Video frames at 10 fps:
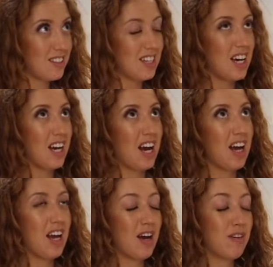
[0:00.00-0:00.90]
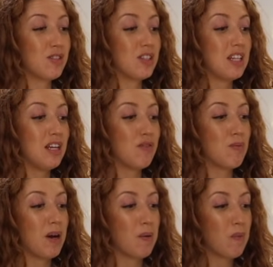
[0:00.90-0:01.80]
that I have to leave
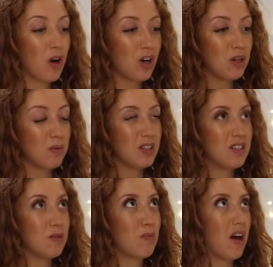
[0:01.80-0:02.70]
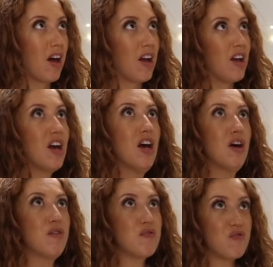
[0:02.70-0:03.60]
my apartment by
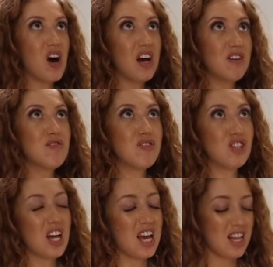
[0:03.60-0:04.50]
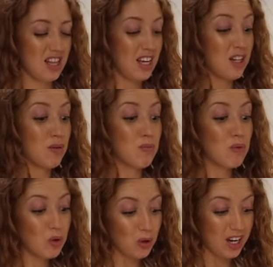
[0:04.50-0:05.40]
5:10 in the
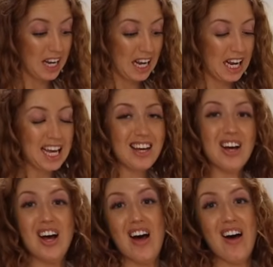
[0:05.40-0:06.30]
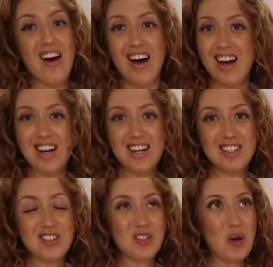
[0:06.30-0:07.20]
morning.
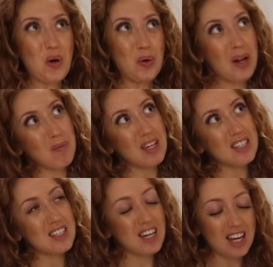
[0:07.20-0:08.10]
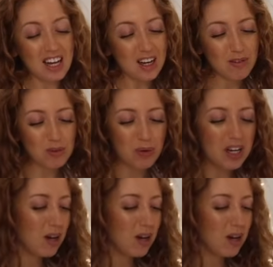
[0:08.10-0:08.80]
So that means that I kind of have to wake